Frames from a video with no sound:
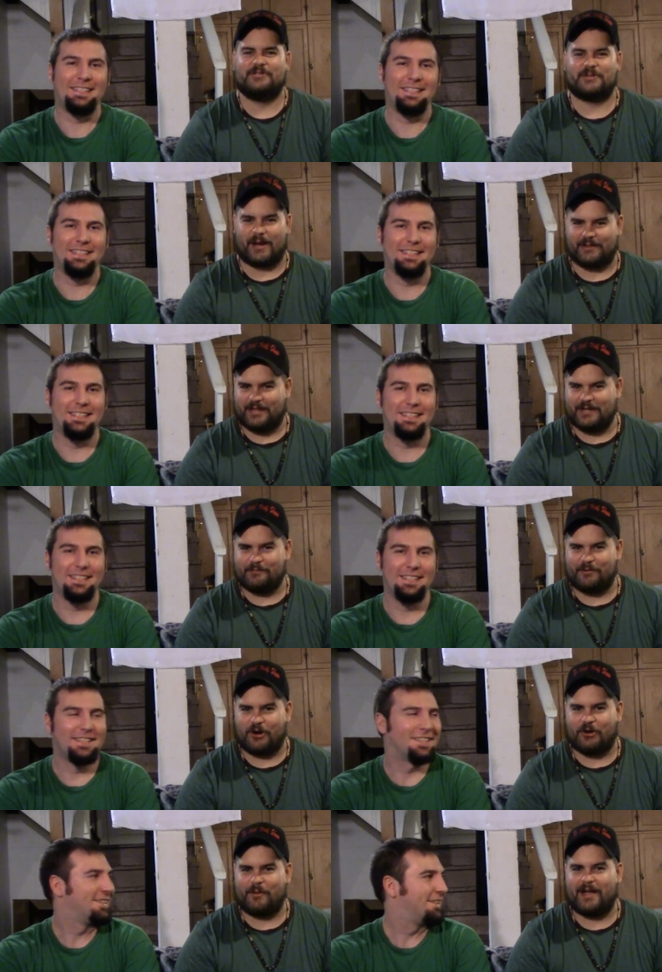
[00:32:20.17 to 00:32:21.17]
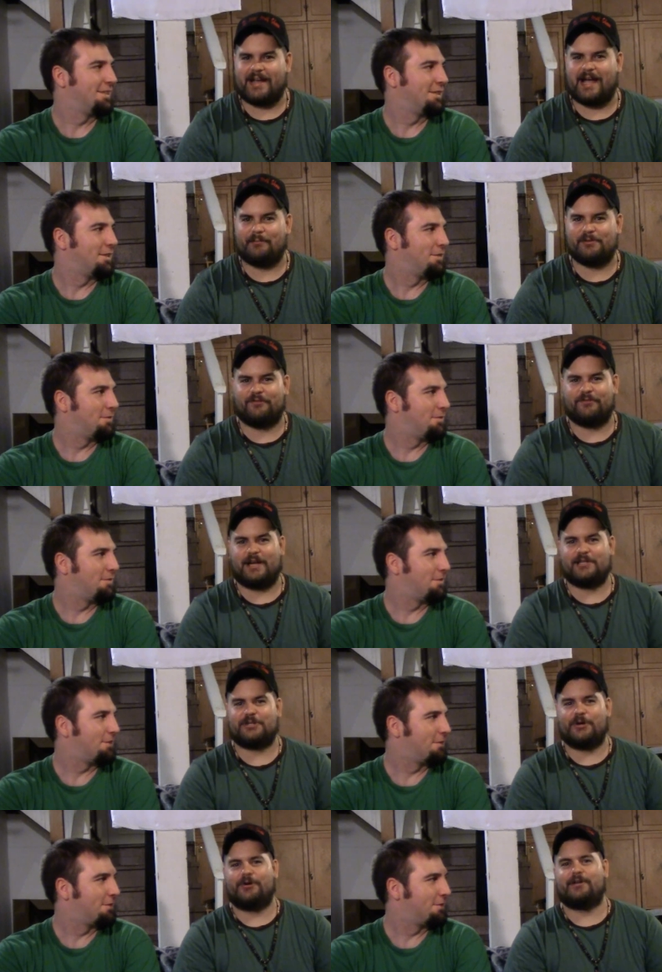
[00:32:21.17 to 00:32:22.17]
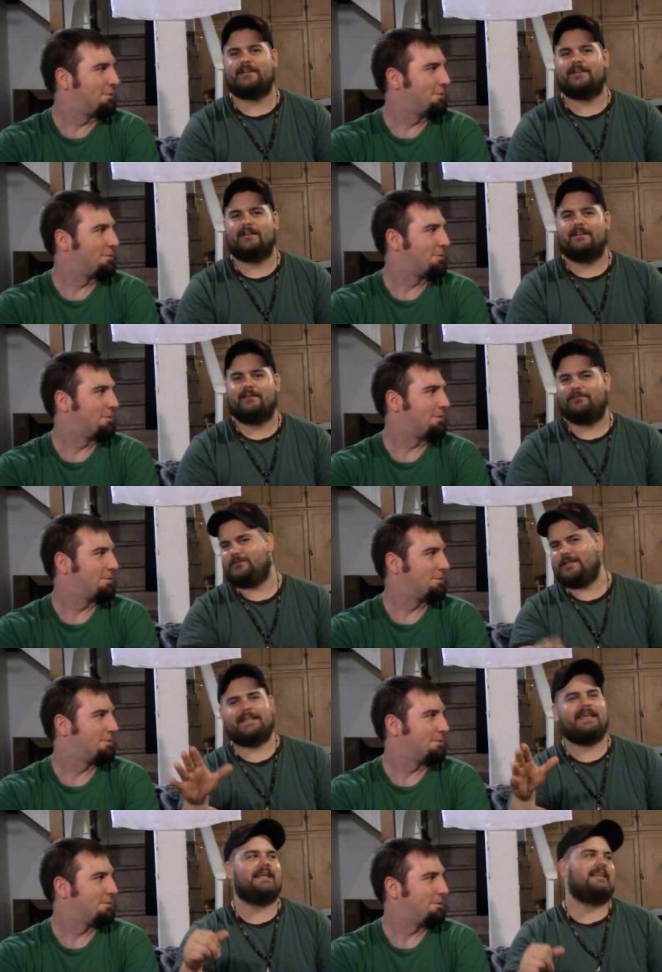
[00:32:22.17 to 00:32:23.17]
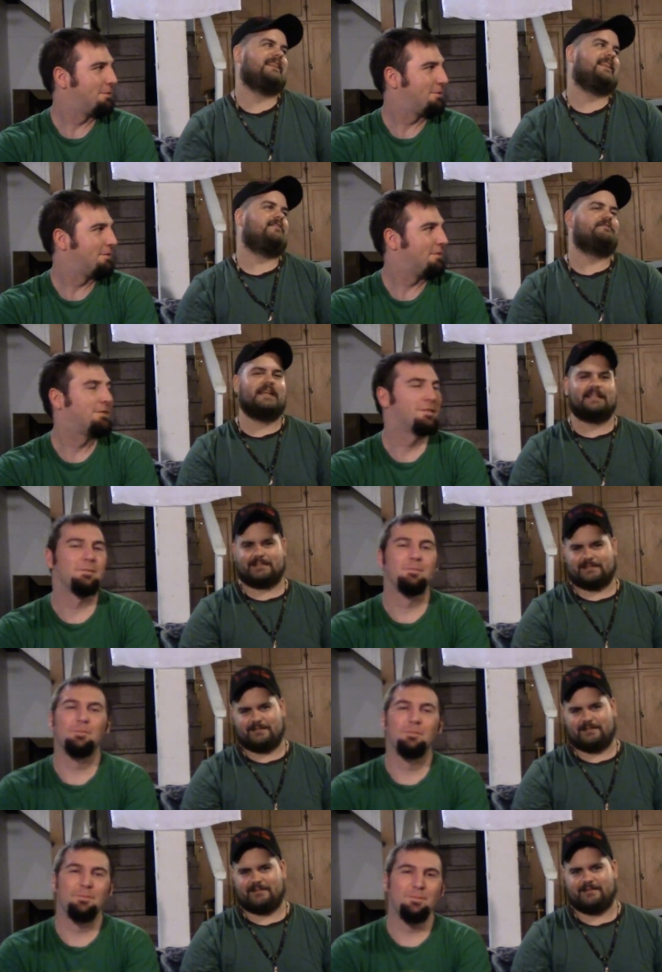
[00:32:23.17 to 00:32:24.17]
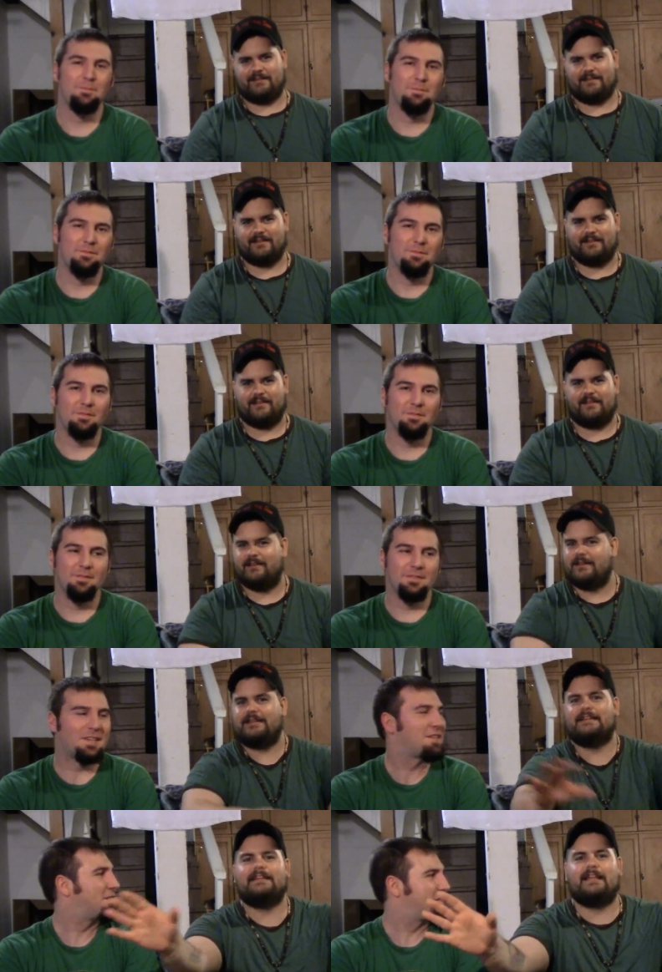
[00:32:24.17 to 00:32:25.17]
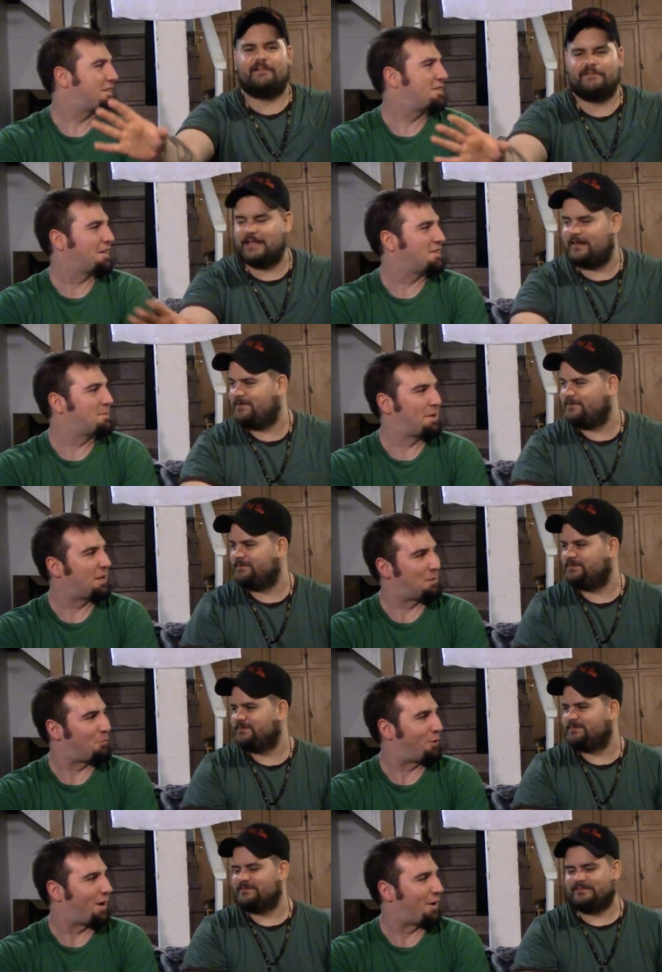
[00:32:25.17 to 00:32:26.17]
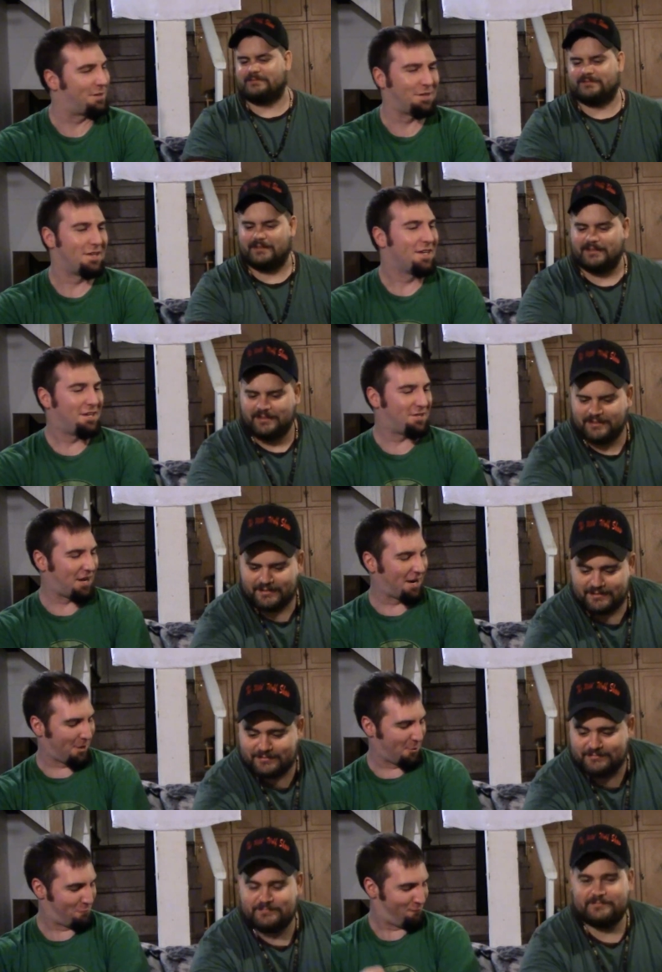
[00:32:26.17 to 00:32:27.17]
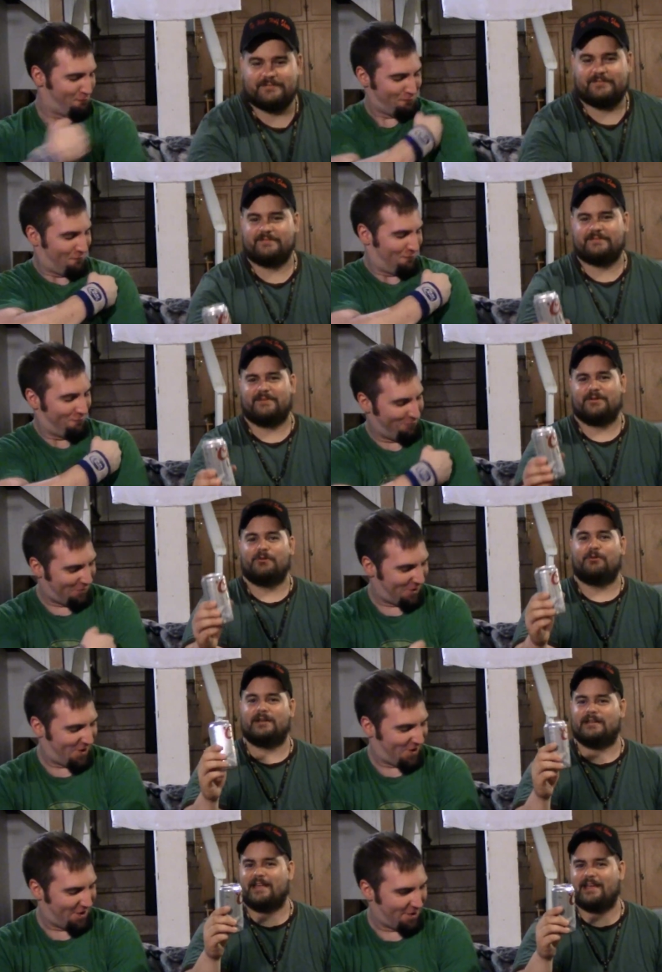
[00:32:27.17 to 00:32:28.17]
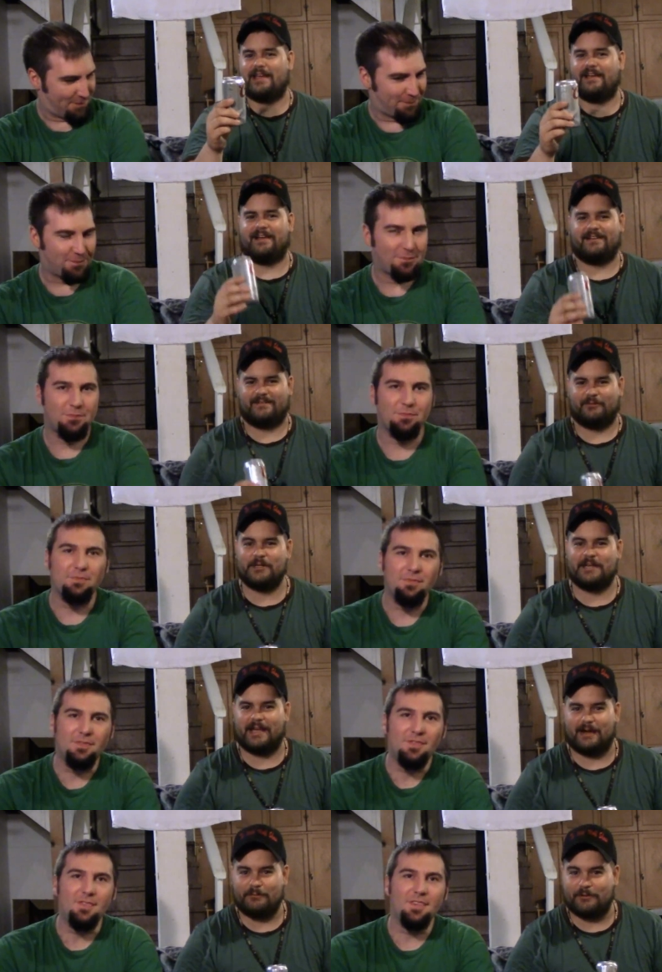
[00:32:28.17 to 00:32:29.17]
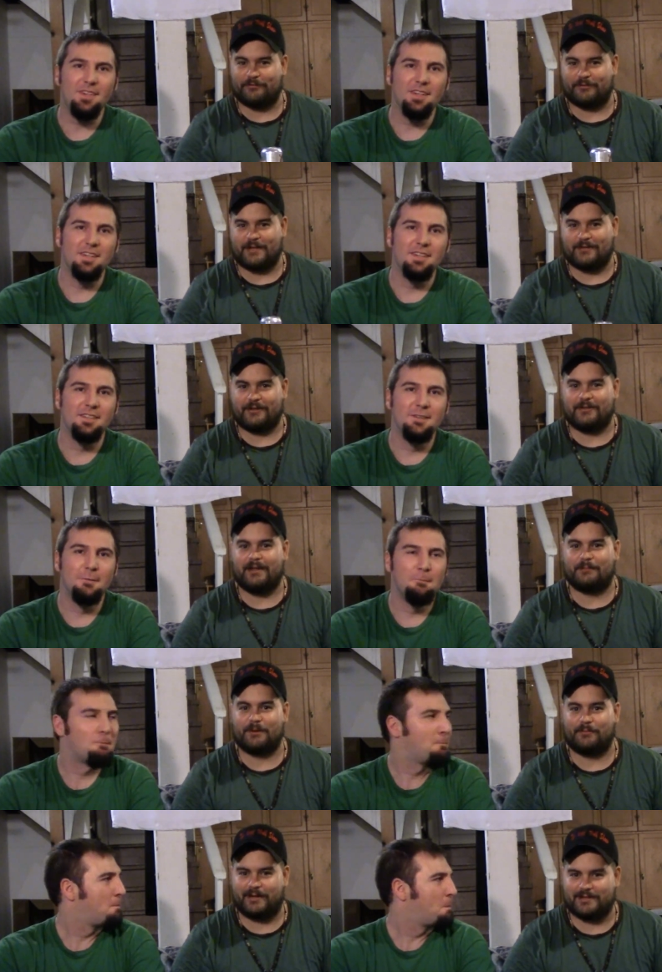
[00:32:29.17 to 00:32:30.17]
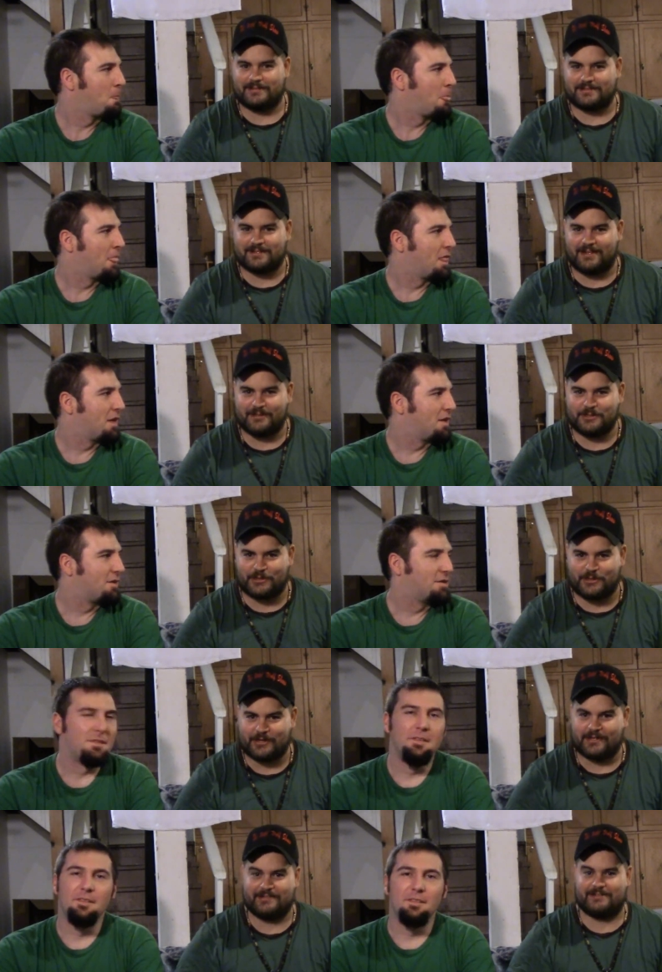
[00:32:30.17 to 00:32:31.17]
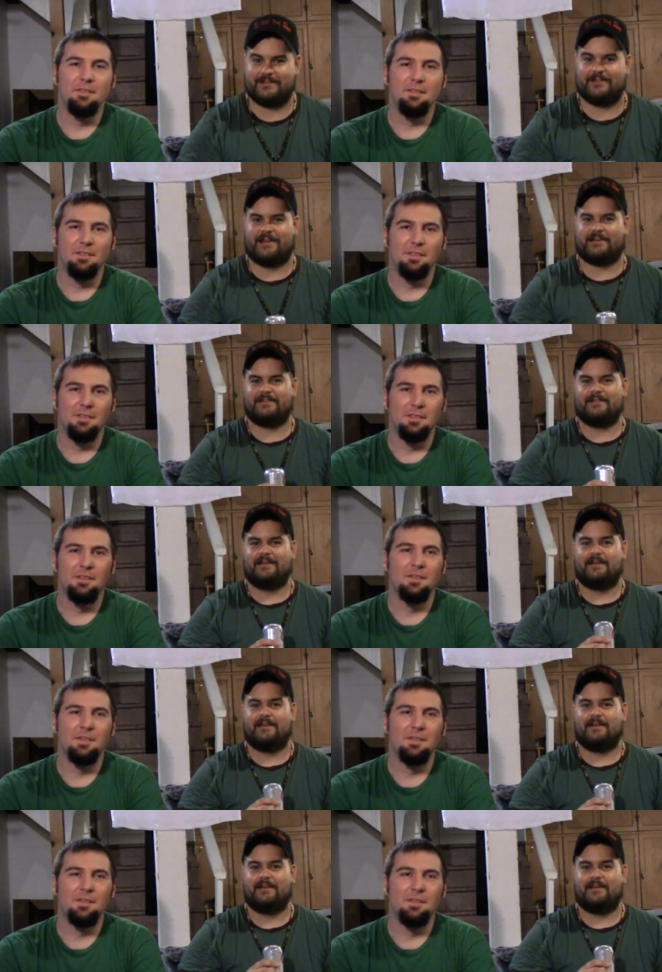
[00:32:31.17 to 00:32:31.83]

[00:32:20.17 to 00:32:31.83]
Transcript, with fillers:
Speaker 1: So I let him borrow my copy of Flash Gordon. Fucking kid loved it. Loved that doesn't it. make you proud. You, you just kind of go... Yeah. One day, one day I'll be a father. I'm going to pass this knowledge along. Until then,